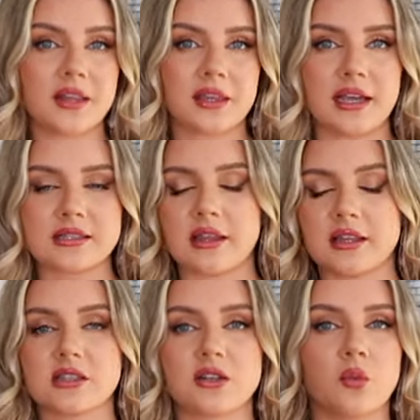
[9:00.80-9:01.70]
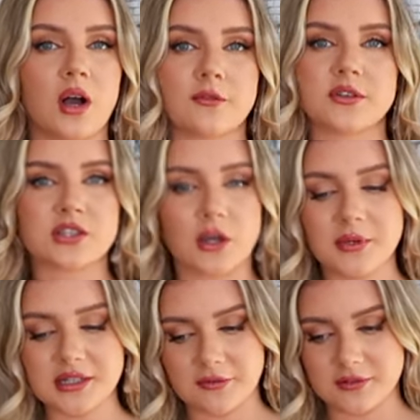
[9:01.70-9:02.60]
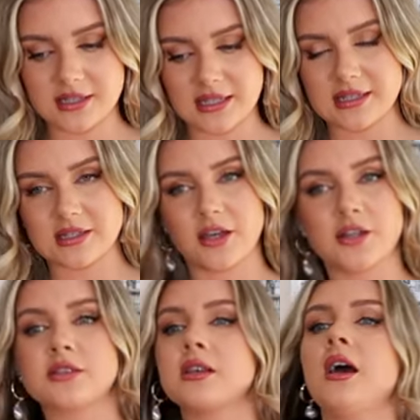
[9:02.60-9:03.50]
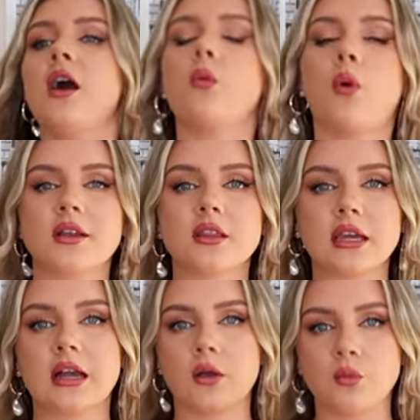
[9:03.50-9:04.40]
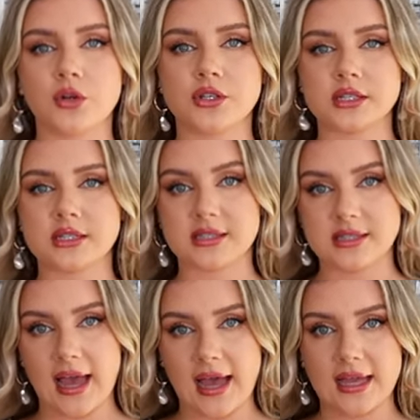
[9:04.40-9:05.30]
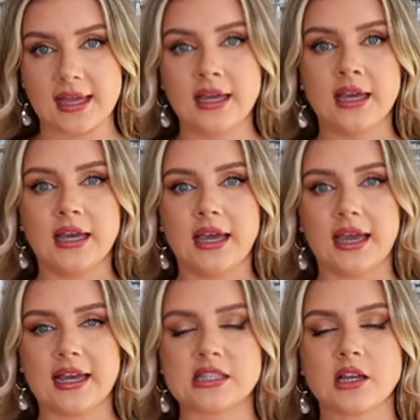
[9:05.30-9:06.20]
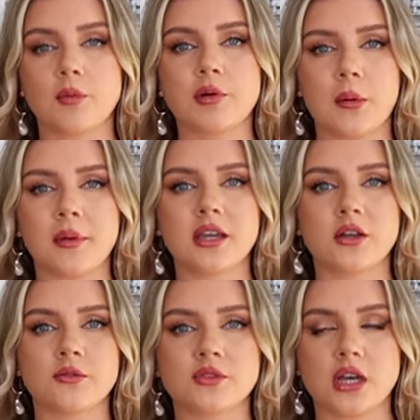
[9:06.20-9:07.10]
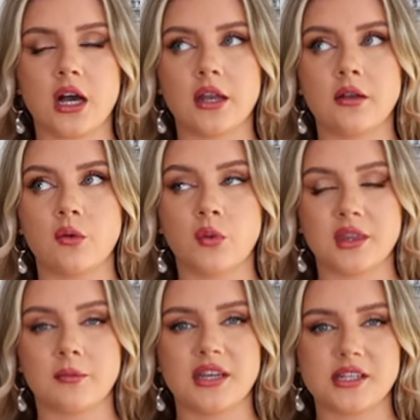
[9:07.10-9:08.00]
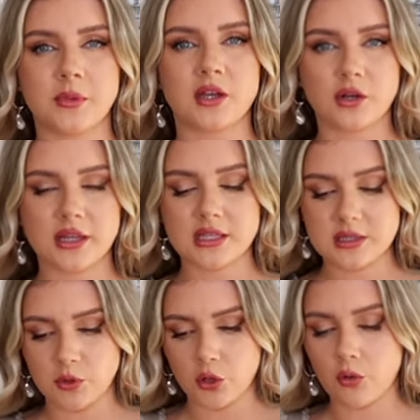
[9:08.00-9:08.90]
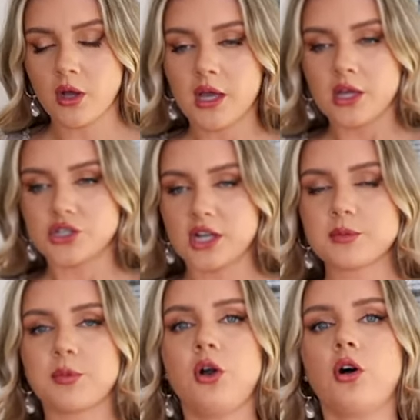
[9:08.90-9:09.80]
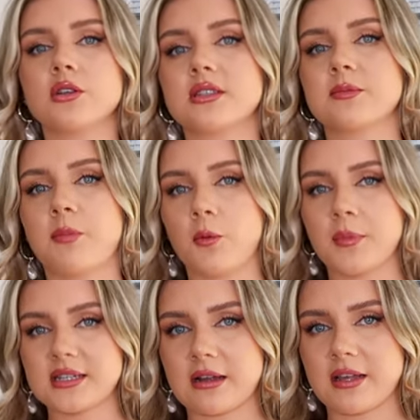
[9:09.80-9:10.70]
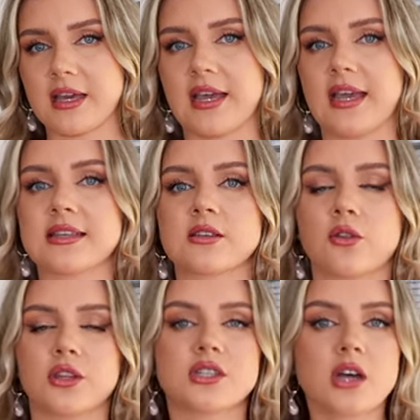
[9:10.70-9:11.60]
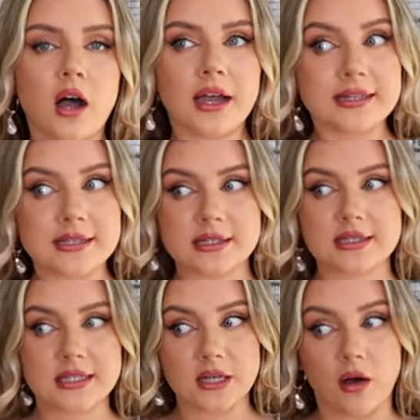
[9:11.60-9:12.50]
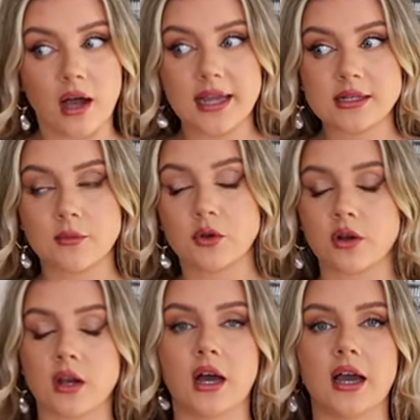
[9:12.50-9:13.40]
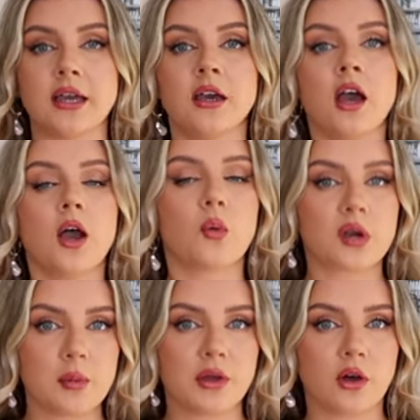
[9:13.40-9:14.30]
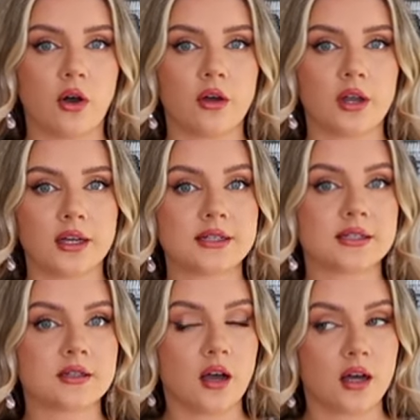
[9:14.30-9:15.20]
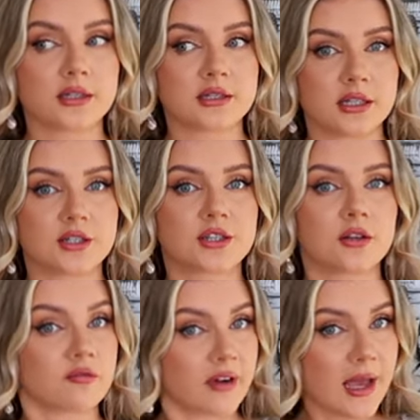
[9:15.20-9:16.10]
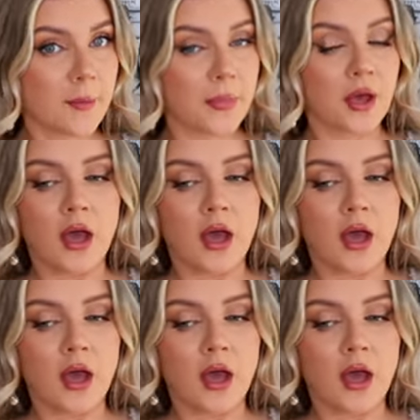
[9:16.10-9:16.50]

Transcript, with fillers: many things. I think it's going to work for so many different seasons. One thing I would say is I probably could have done with a medium. I got it in the small just because this bottom bit down here is on the tighter side. I'm not going to lie. When I put it on, I heard a stitch rip.